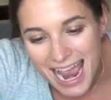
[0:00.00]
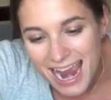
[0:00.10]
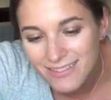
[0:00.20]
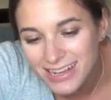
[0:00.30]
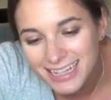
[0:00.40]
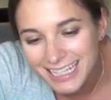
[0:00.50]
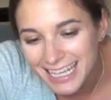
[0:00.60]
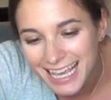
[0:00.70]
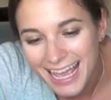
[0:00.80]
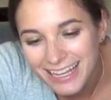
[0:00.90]
Are we
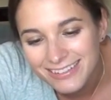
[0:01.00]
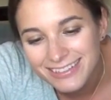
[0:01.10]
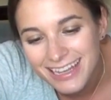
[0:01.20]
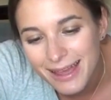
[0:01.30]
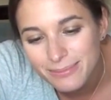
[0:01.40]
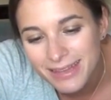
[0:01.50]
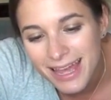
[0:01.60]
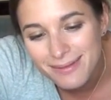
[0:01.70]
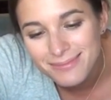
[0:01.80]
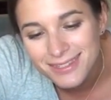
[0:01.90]
looking at your
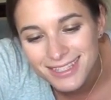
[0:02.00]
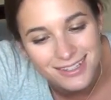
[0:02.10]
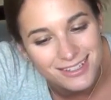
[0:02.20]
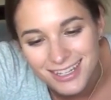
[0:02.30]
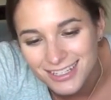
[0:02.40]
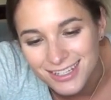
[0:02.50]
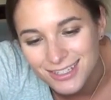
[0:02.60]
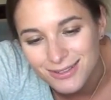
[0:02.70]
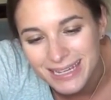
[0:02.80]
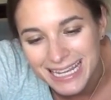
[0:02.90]
num-nums? You're such a
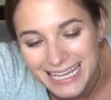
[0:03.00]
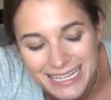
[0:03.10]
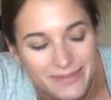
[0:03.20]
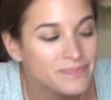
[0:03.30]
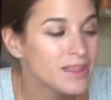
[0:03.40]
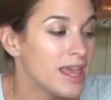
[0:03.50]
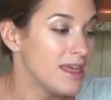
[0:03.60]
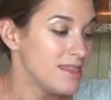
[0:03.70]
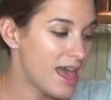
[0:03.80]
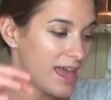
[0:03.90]
sweetie.
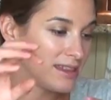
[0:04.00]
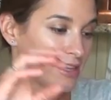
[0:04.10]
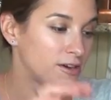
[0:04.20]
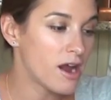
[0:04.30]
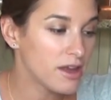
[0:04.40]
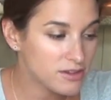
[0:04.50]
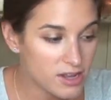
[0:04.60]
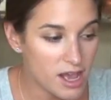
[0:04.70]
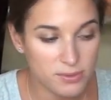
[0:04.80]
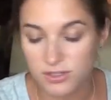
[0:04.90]
Then there are other
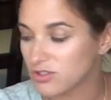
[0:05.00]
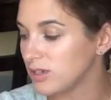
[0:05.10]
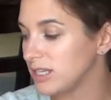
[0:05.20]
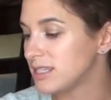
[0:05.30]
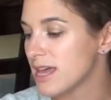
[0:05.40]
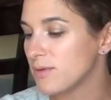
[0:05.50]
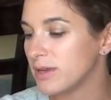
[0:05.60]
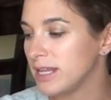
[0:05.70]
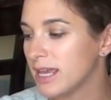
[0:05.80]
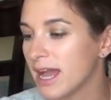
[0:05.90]
couple of treats that
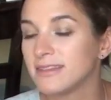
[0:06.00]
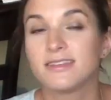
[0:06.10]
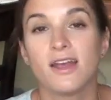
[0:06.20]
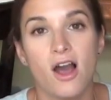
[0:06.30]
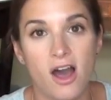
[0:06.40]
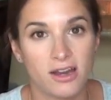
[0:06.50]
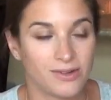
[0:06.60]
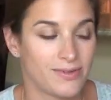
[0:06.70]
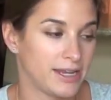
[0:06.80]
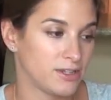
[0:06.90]
Winnie gets on
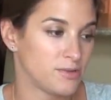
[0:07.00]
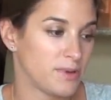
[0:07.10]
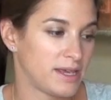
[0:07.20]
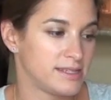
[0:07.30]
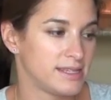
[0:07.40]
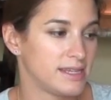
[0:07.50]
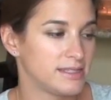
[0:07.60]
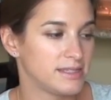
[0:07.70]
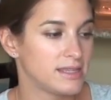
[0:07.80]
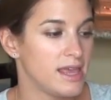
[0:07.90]
a regular
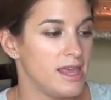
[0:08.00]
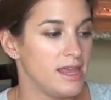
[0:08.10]
basis.